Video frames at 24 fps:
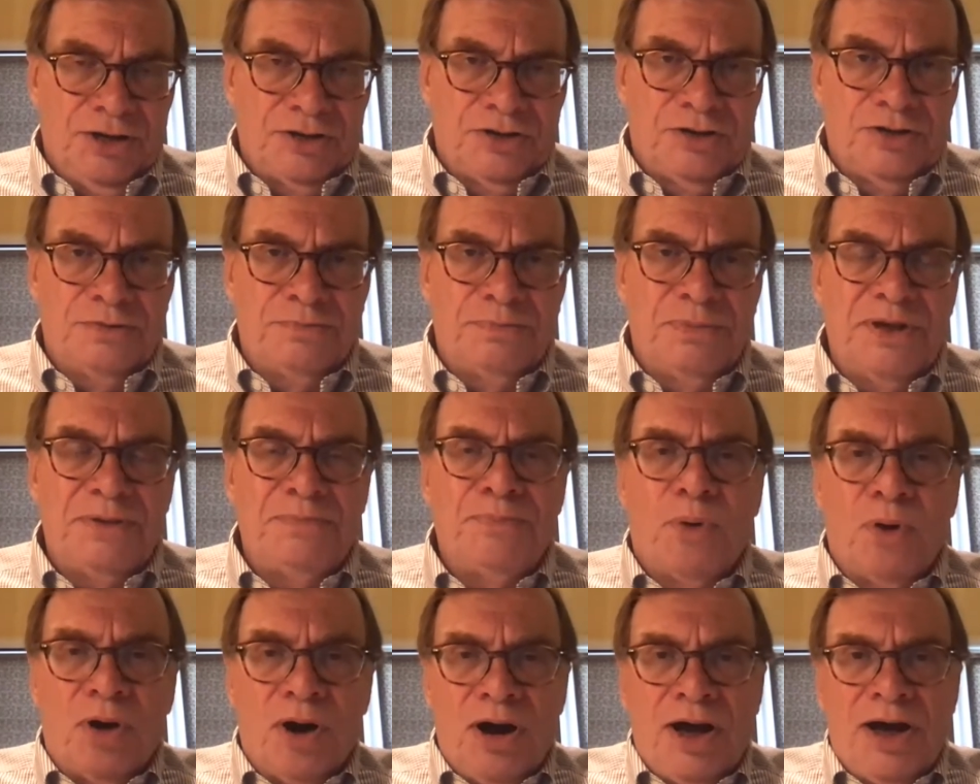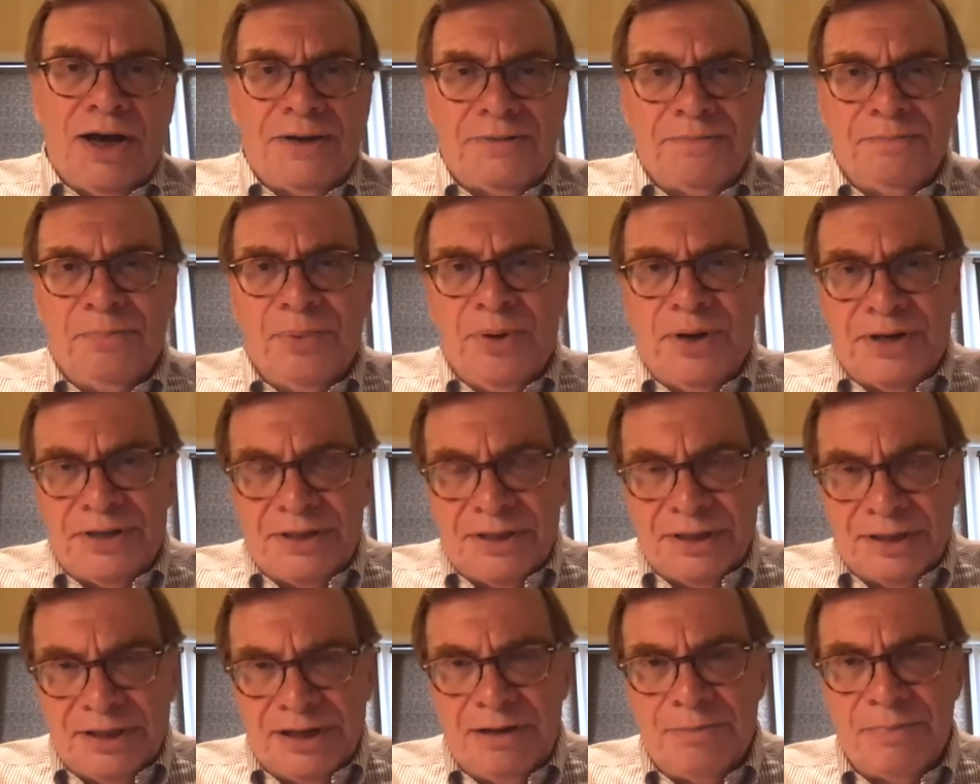could be brought, but
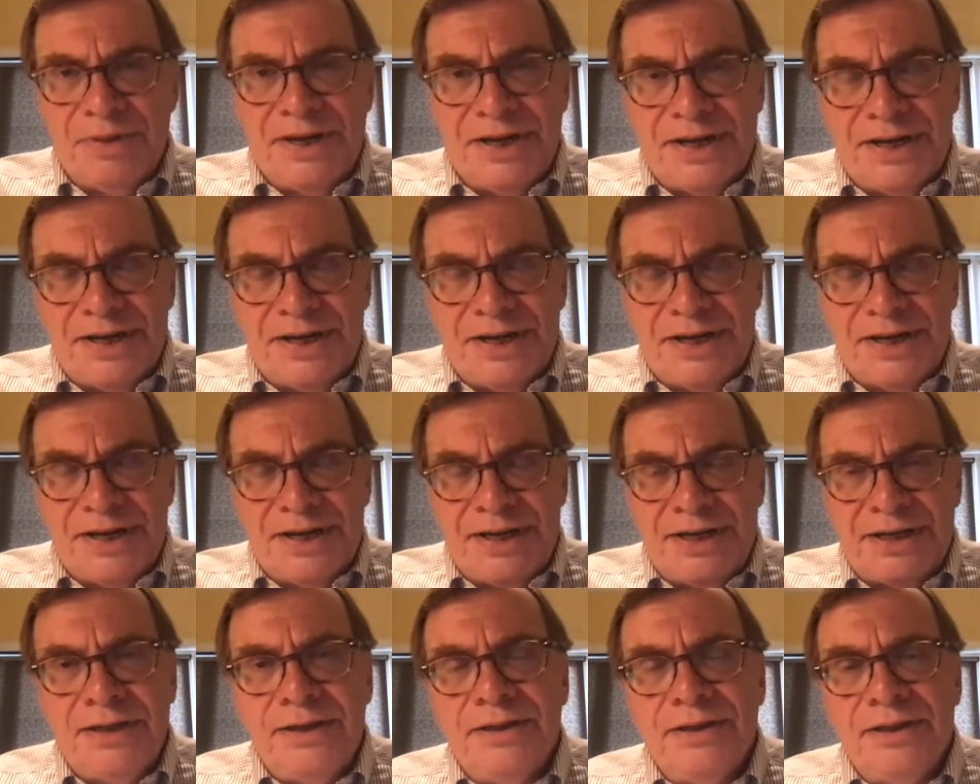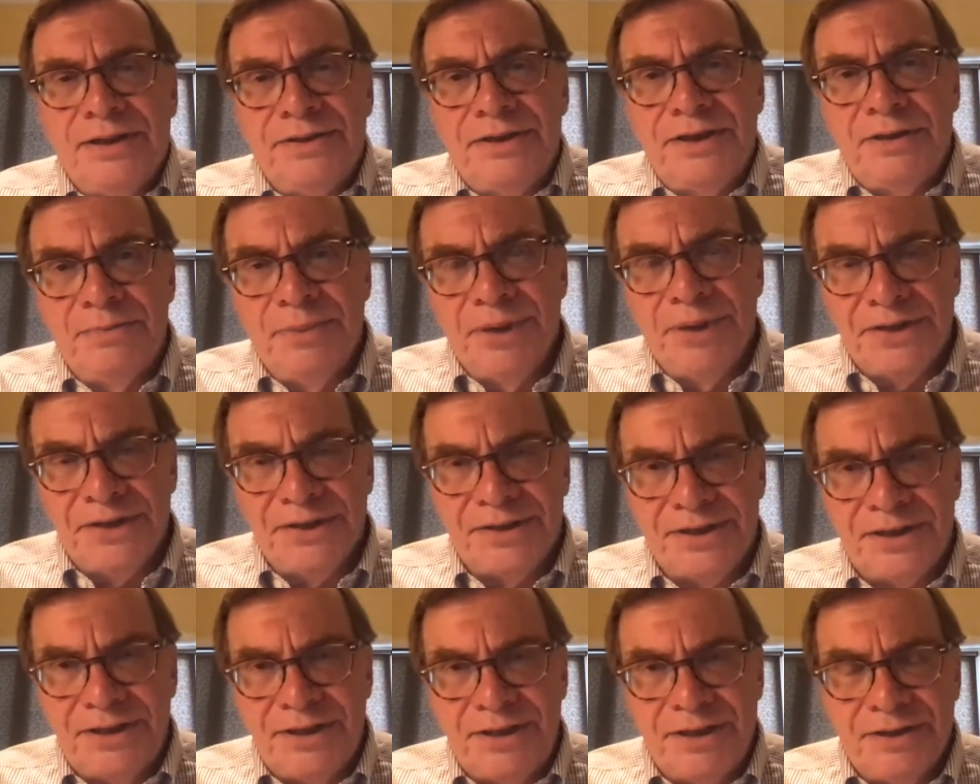limiting the
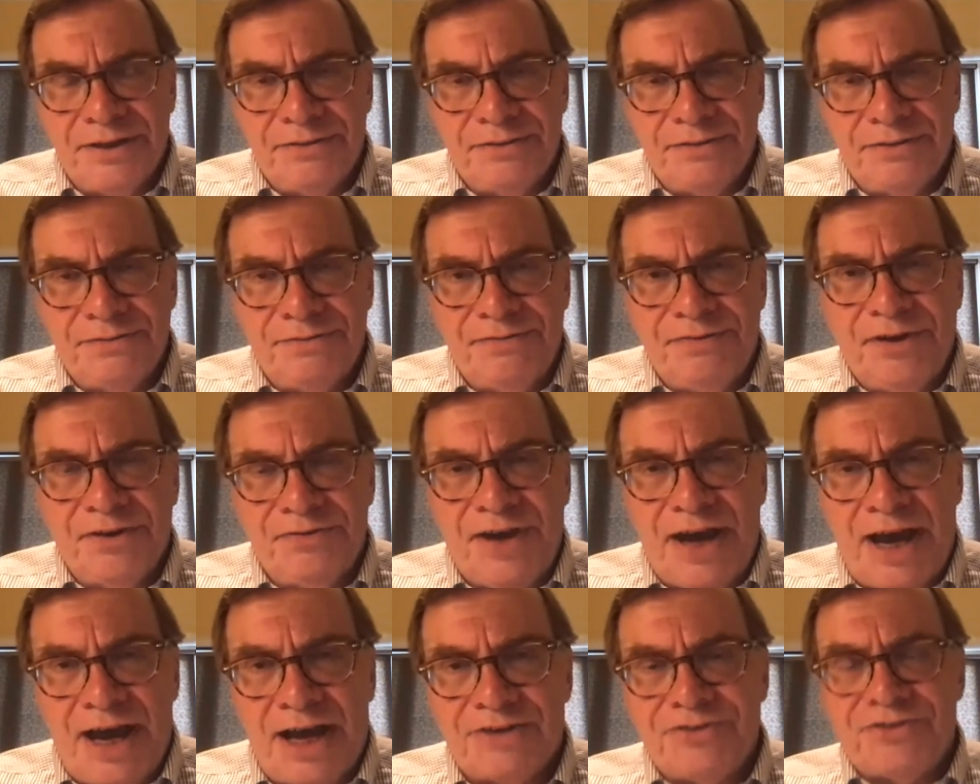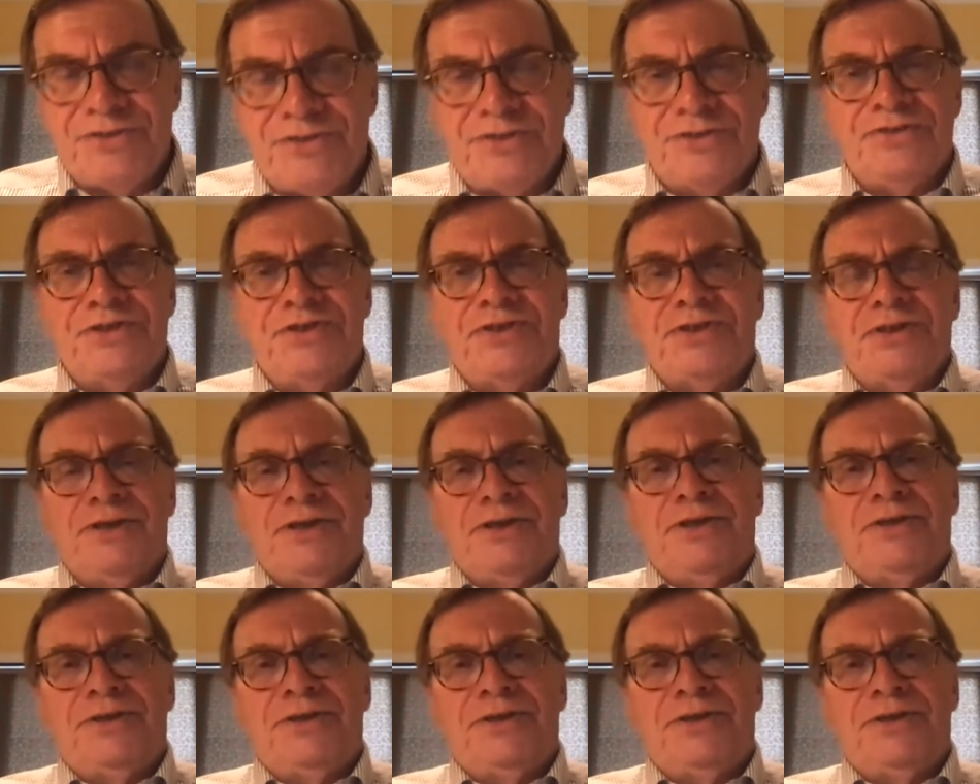ability of actions